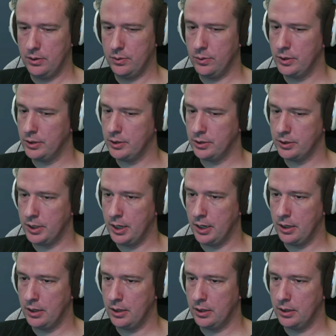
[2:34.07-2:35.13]
which is not
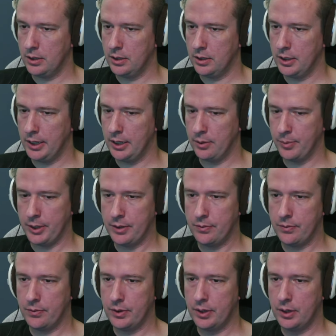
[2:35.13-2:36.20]
letting me.
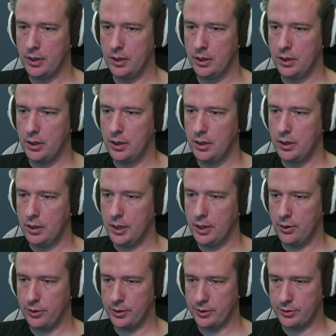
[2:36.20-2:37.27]

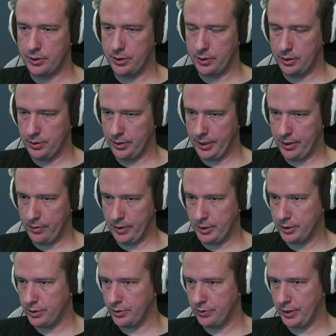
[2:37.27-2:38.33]
Oh, because you can only have
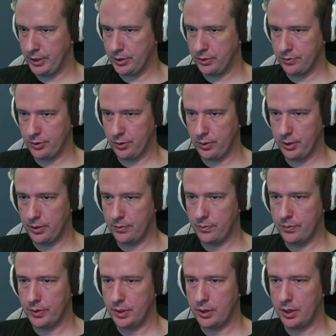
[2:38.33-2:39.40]
engines facing forward.
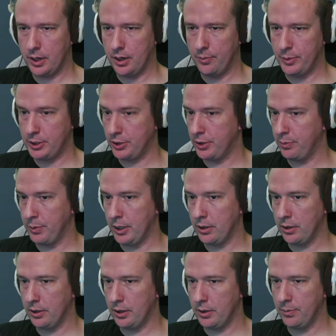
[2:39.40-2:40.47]
But you can
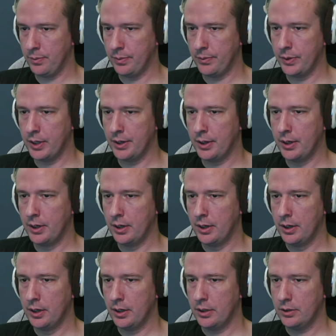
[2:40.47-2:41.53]
mirror them.
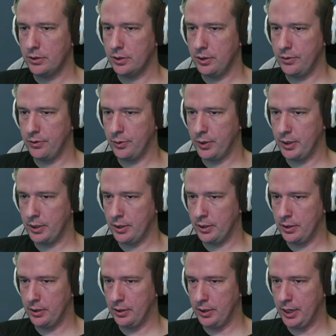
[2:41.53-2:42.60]
So if you want the
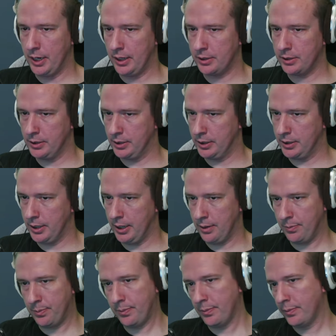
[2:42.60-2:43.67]
little notch on the top,
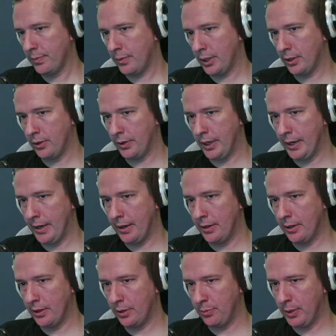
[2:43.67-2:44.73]
you can do that.
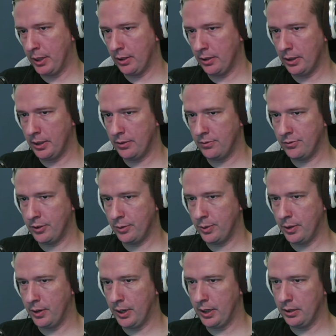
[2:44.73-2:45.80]
You can mirror it, flip
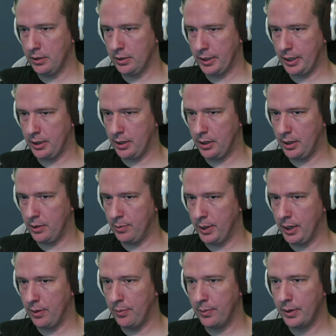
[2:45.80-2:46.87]
it around, and you got it on the
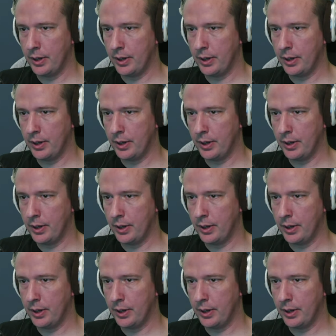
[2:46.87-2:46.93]
bottom.